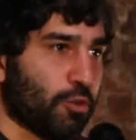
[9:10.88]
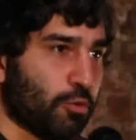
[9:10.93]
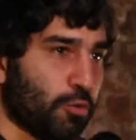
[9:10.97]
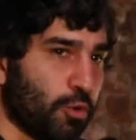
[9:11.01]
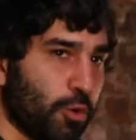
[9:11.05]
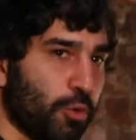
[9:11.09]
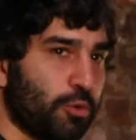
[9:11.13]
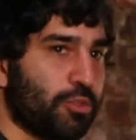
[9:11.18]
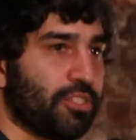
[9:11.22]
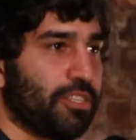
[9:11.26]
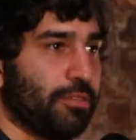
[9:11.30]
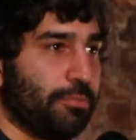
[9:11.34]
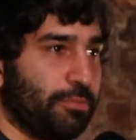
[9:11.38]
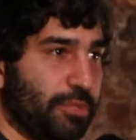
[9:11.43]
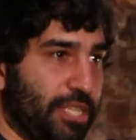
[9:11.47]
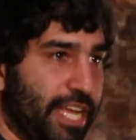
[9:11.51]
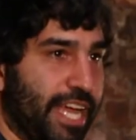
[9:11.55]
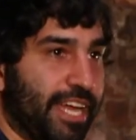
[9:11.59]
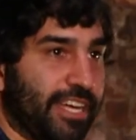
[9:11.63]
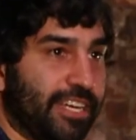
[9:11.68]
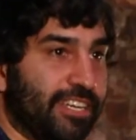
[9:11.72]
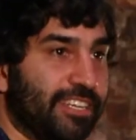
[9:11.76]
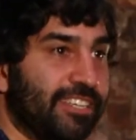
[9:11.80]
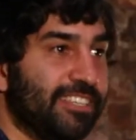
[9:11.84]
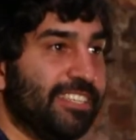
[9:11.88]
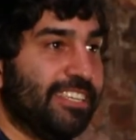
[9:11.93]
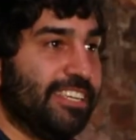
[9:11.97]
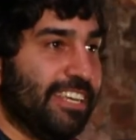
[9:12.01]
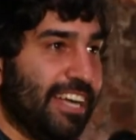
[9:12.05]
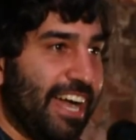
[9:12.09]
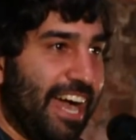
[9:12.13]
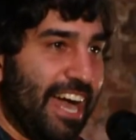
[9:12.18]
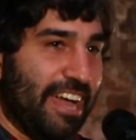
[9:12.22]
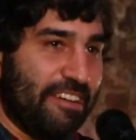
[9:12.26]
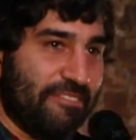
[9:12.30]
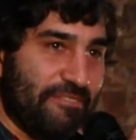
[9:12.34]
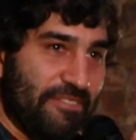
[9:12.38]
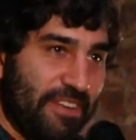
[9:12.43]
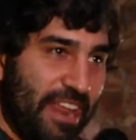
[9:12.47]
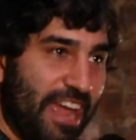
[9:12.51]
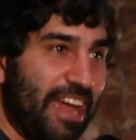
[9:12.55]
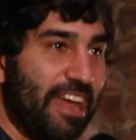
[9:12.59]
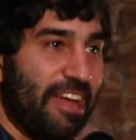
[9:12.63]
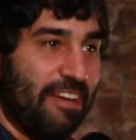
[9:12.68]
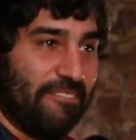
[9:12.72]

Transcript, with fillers: a gruesome dick. I've